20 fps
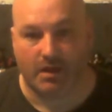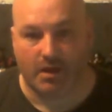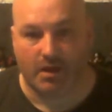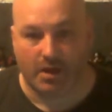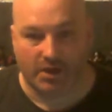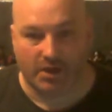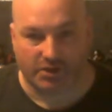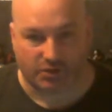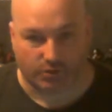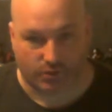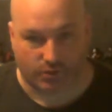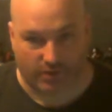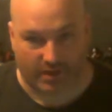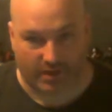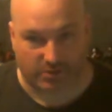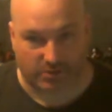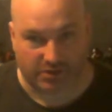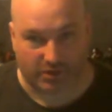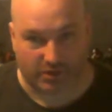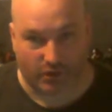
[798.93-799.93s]
So that
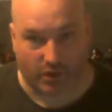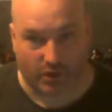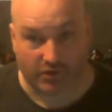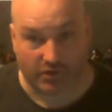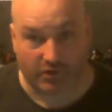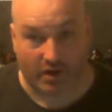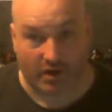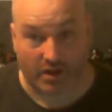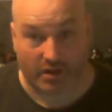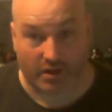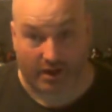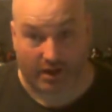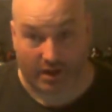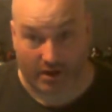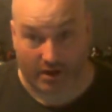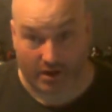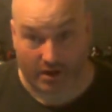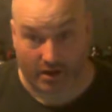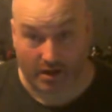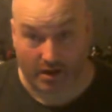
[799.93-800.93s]
was a lot of trial and
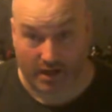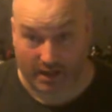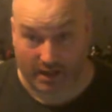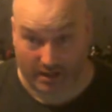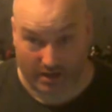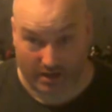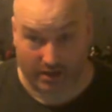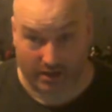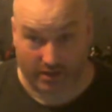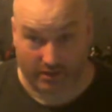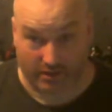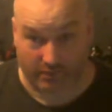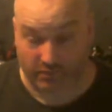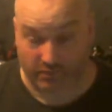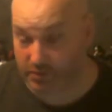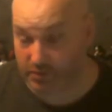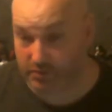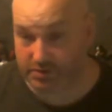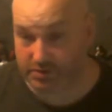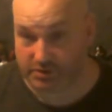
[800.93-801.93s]
error and
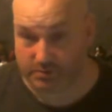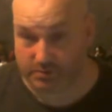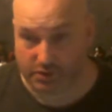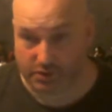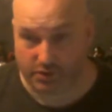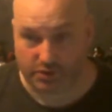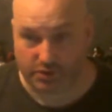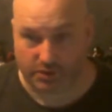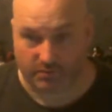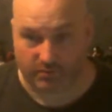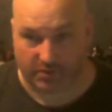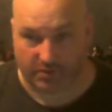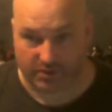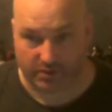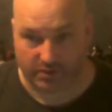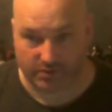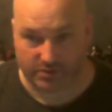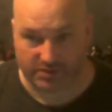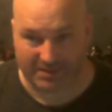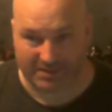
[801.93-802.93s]
viewing some YouTube
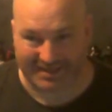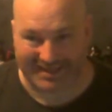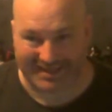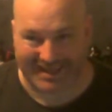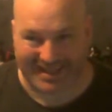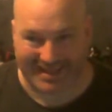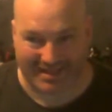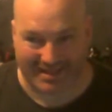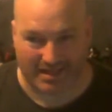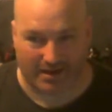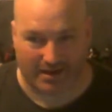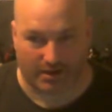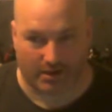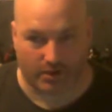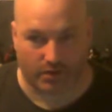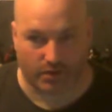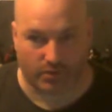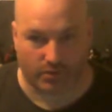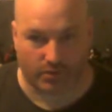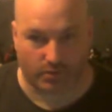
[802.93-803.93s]
videos to get that
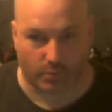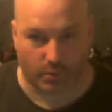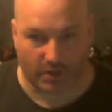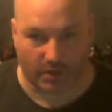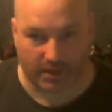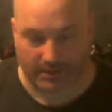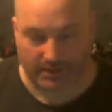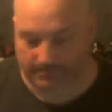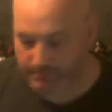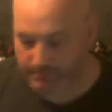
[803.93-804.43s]
out the way.